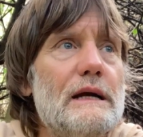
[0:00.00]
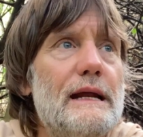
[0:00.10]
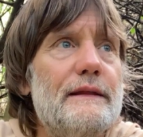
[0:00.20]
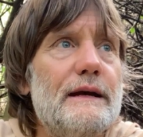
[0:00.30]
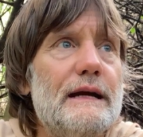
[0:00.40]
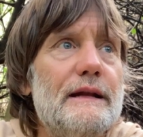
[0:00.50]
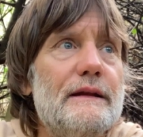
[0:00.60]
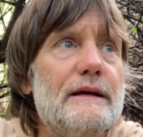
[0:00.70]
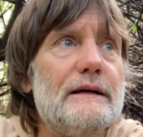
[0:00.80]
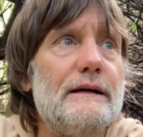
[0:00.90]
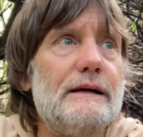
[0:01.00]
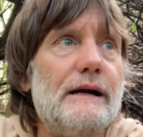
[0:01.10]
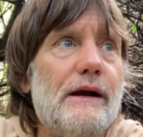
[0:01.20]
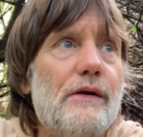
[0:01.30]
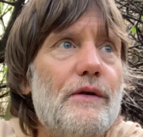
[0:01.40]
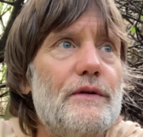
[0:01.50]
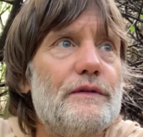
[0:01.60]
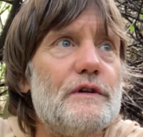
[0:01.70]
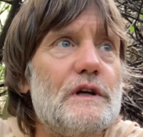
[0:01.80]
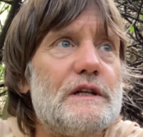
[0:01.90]
And
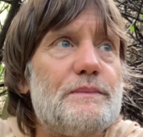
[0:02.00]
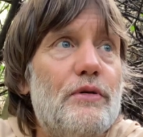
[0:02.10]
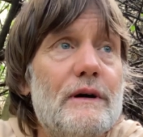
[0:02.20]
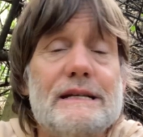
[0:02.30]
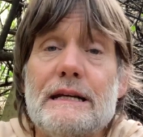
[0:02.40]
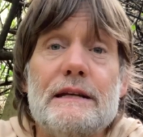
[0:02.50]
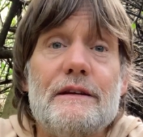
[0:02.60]
it's poison.